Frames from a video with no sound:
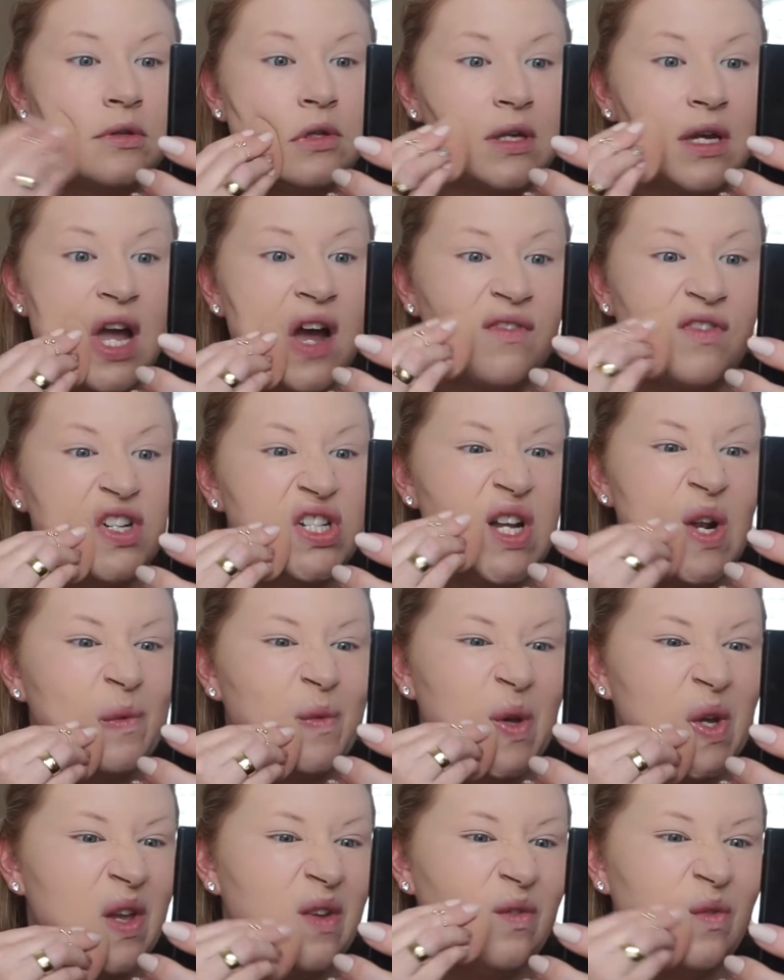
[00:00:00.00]
the coverage that
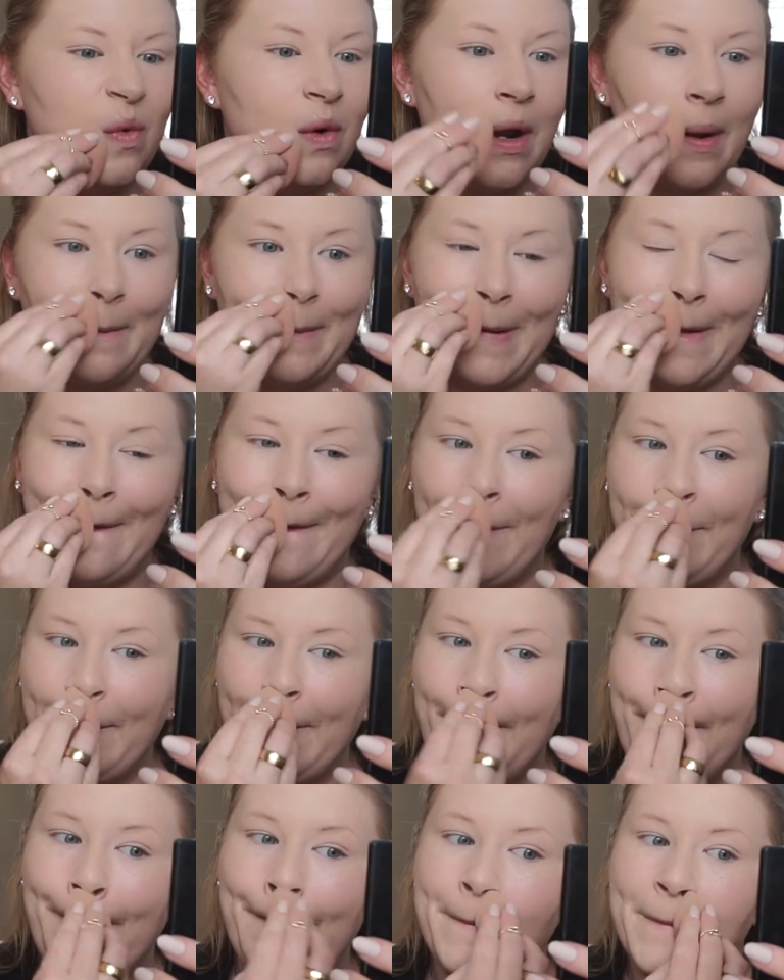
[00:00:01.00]
I'm looking for, but
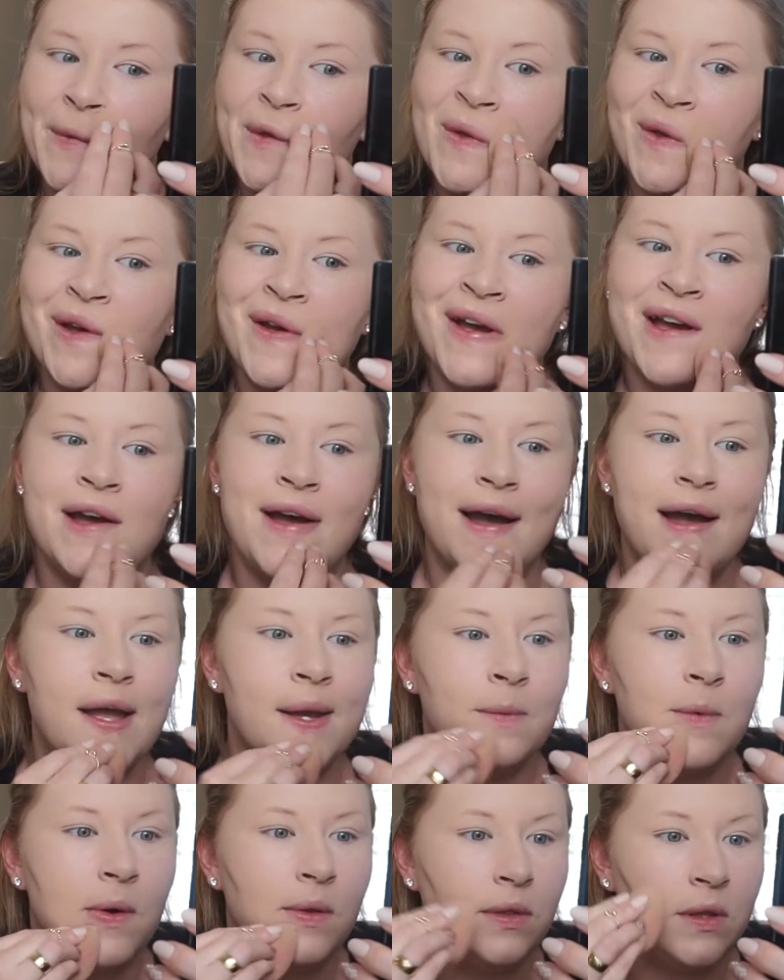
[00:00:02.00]
also
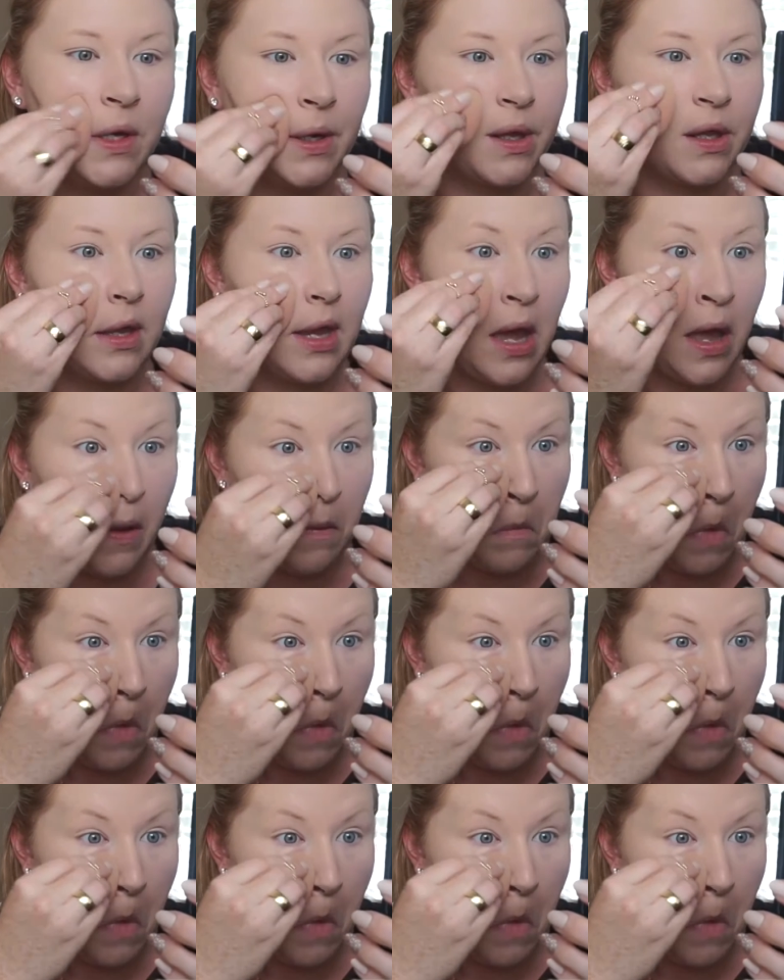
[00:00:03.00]
I won't look